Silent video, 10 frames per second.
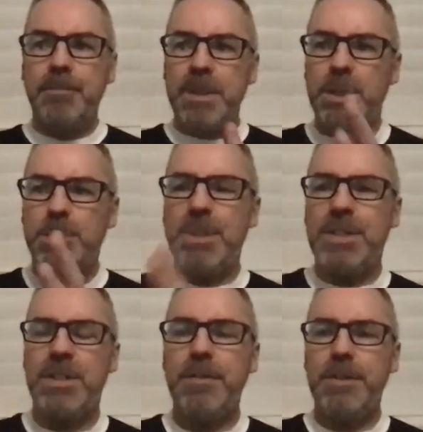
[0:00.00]

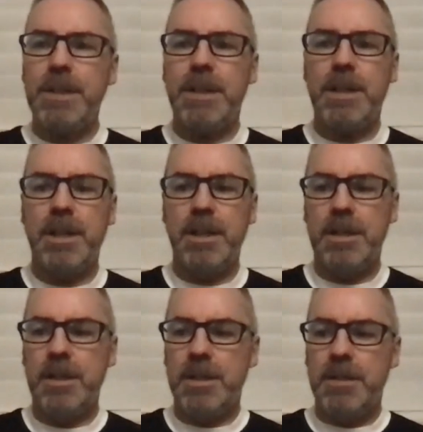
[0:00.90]
specific
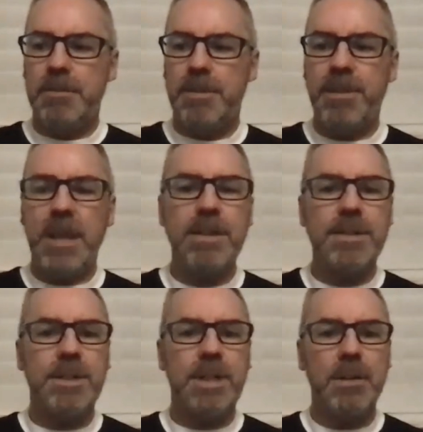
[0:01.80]

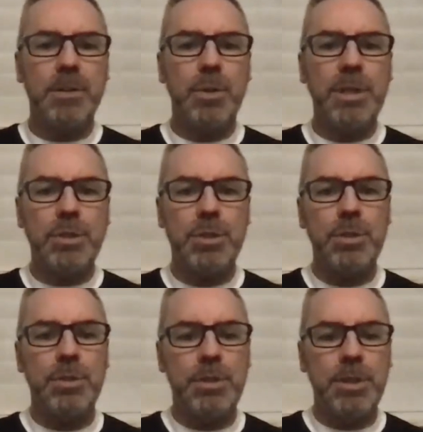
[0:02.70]
things that are going
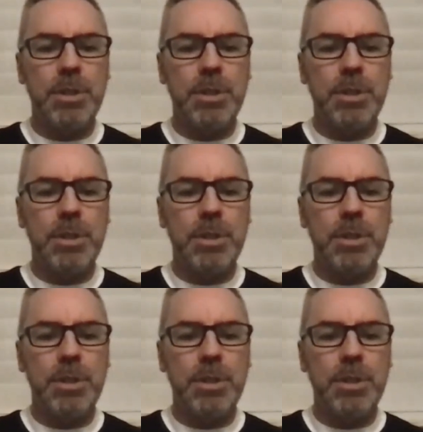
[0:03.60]
to